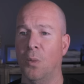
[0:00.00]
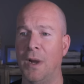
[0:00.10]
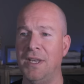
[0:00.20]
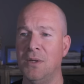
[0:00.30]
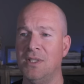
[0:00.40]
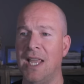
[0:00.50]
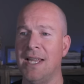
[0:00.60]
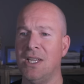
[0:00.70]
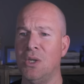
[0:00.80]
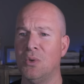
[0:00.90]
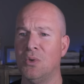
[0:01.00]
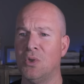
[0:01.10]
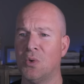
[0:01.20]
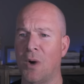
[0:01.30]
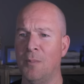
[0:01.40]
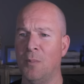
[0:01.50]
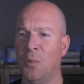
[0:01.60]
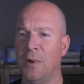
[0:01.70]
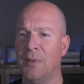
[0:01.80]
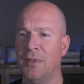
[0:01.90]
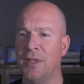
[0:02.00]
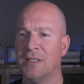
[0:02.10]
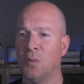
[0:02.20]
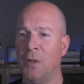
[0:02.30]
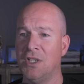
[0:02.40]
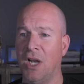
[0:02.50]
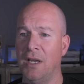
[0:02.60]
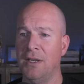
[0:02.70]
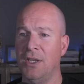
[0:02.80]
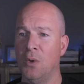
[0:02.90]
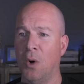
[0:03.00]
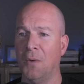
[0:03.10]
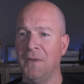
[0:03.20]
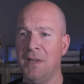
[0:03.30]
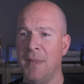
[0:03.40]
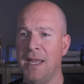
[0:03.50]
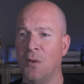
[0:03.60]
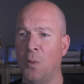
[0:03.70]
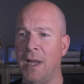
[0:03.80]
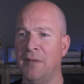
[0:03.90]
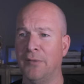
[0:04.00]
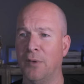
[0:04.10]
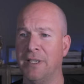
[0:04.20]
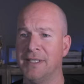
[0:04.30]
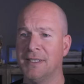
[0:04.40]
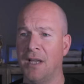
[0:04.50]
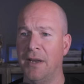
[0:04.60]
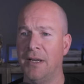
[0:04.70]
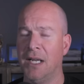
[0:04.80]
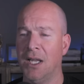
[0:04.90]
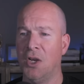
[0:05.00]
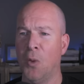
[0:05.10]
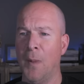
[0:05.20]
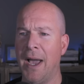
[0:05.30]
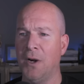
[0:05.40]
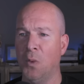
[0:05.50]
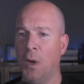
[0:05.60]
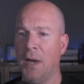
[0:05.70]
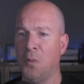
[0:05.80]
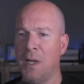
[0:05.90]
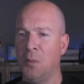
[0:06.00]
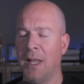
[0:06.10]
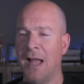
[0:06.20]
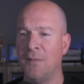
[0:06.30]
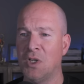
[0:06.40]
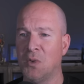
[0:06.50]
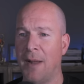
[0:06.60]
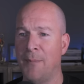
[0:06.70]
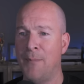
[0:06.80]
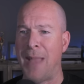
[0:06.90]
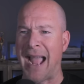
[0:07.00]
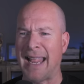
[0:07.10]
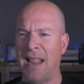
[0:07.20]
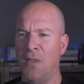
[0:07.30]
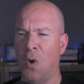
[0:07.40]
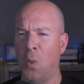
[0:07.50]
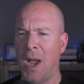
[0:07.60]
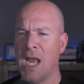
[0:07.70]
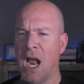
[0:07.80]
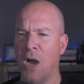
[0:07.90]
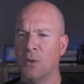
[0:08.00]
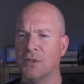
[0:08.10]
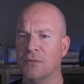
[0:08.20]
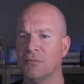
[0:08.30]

When you take you Trump with this witch hunt, you only make way for his son. No matter what, we will have a Trump back in the White House.